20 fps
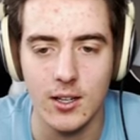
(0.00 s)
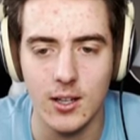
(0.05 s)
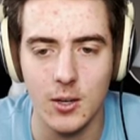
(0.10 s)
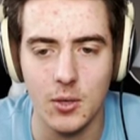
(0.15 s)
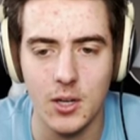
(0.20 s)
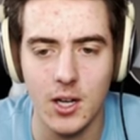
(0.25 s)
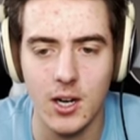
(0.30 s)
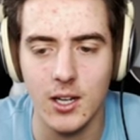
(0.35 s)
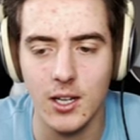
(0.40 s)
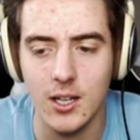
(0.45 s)
then
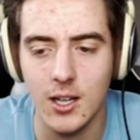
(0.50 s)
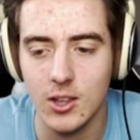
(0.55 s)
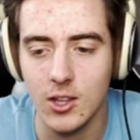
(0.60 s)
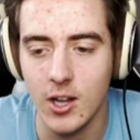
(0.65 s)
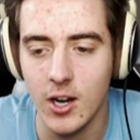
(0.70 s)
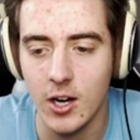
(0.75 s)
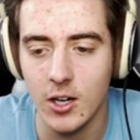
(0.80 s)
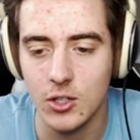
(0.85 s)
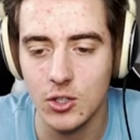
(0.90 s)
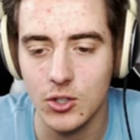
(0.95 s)
we gotta get
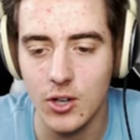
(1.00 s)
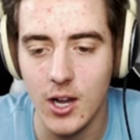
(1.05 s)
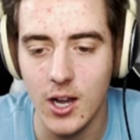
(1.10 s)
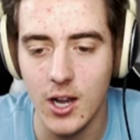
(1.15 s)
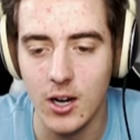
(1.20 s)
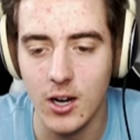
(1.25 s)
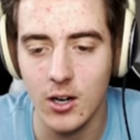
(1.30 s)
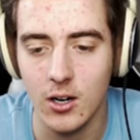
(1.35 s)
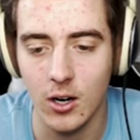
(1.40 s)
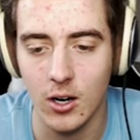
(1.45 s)
the hair
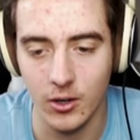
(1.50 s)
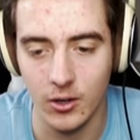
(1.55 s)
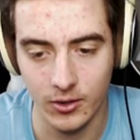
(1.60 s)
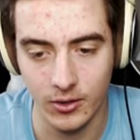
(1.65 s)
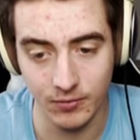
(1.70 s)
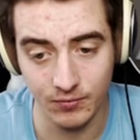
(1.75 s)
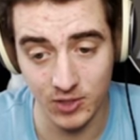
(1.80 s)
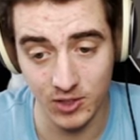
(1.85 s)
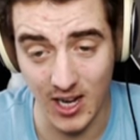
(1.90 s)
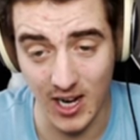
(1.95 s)
dryer. Oh no, the
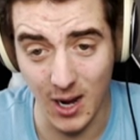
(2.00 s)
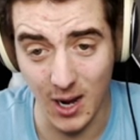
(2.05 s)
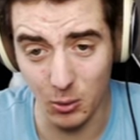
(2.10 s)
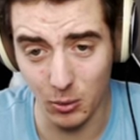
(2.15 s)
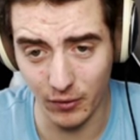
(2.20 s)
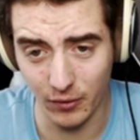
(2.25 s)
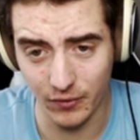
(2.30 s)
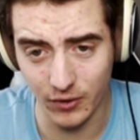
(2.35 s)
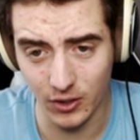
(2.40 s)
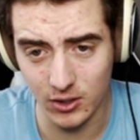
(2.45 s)

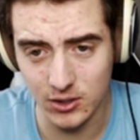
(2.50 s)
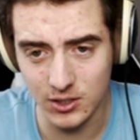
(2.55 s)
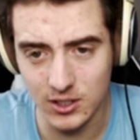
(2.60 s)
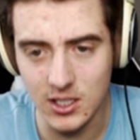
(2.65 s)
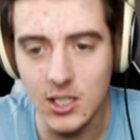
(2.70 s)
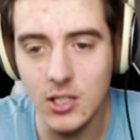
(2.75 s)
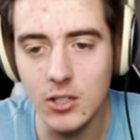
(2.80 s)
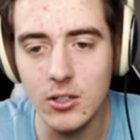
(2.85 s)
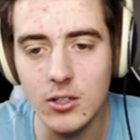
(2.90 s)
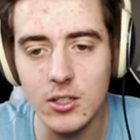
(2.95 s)
towel
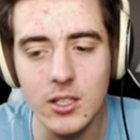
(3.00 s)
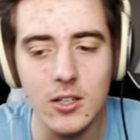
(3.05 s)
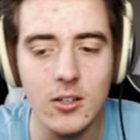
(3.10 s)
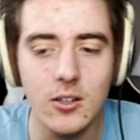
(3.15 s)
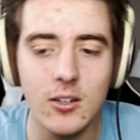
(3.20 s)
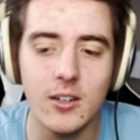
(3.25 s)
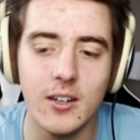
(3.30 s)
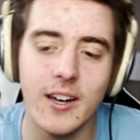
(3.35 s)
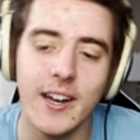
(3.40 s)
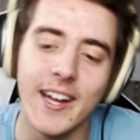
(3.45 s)
first. Ear,
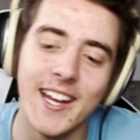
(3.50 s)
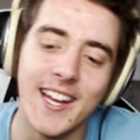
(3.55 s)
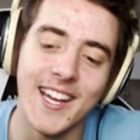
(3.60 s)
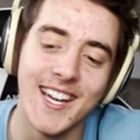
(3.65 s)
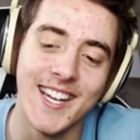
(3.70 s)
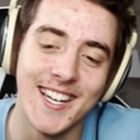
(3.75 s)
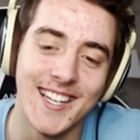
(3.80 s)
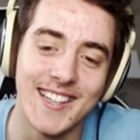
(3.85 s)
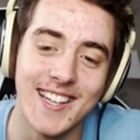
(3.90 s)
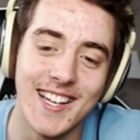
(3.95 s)
ear,
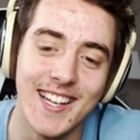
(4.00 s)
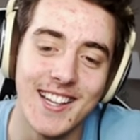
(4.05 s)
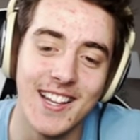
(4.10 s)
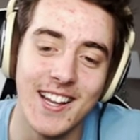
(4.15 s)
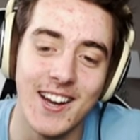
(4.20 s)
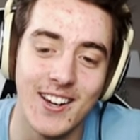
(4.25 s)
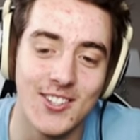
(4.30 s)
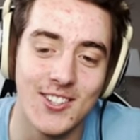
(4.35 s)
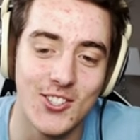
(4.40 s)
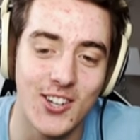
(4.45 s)
and then the
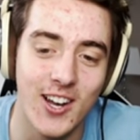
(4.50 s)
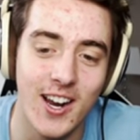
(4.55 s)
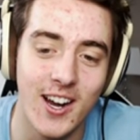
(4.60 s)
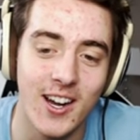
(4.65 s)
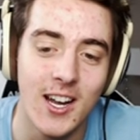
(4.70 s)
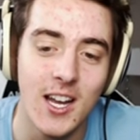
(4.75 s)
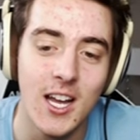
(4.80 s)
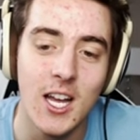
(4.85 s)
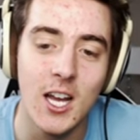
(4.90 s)
hair dryer.